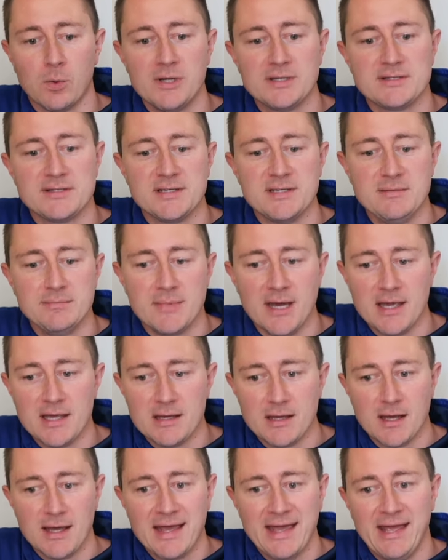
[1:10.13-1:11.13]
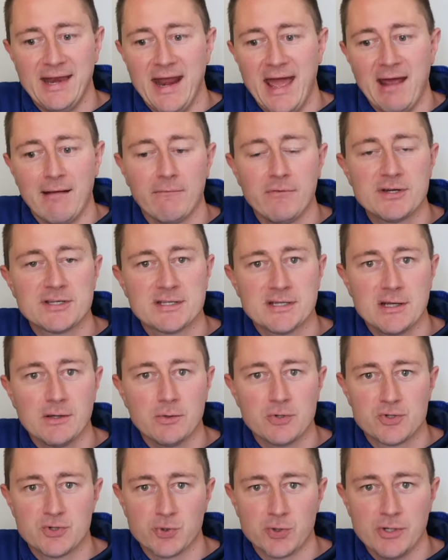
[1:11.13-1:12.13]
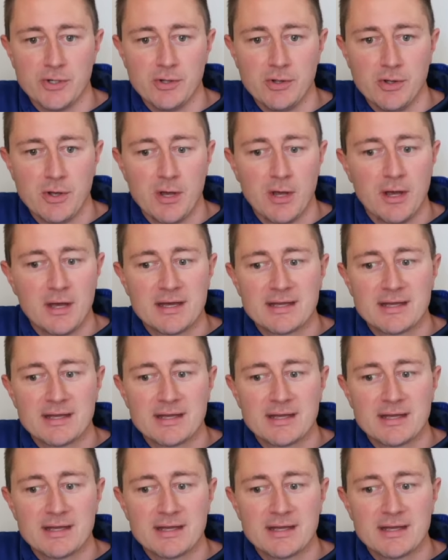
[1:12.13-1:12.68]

what teammate in every single drill